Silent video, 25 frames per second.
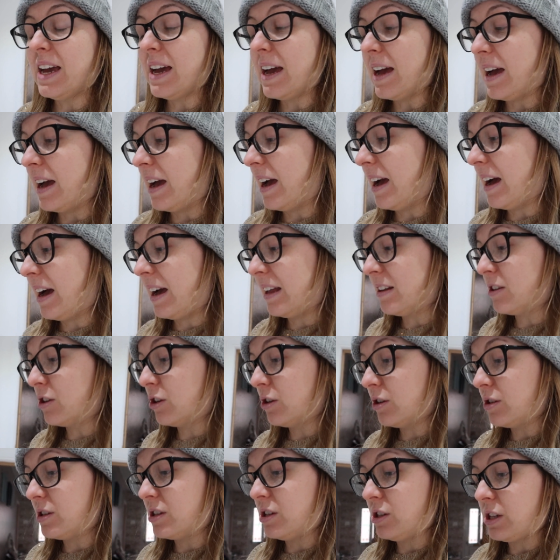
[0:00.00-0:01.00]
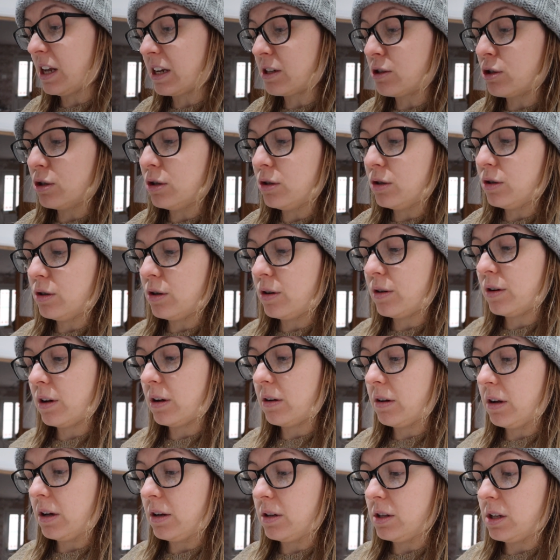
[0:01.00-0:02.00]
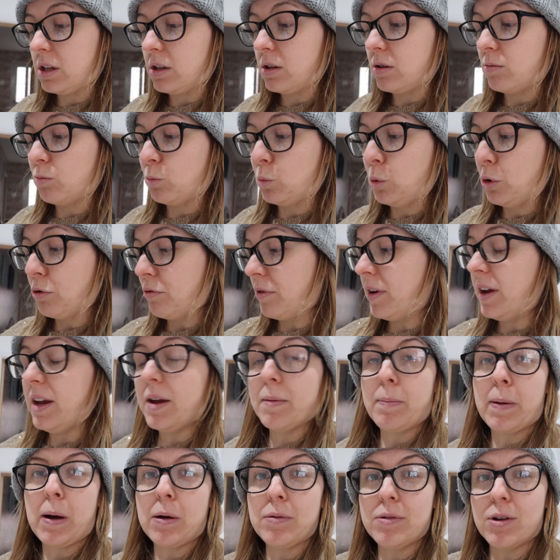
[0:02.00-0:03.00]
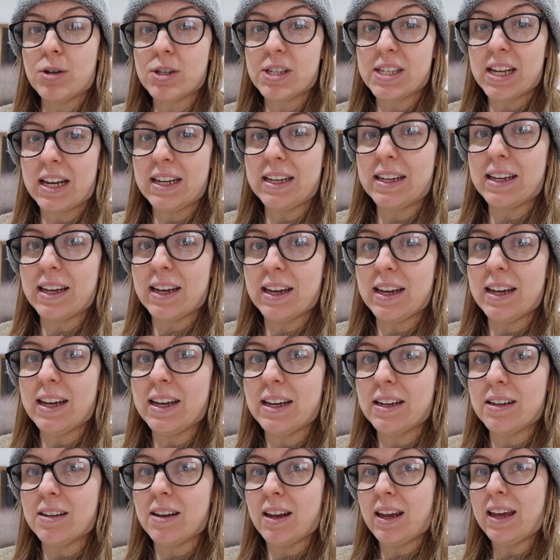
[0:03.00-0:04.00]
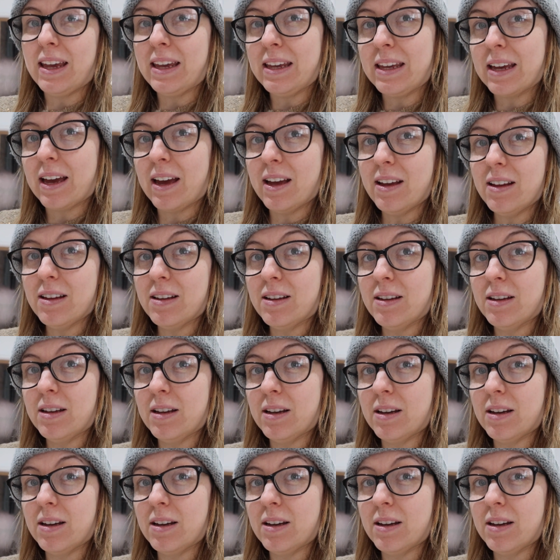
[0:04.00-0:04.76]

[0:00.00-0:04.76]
yeah i don't i don't worry about not delegating here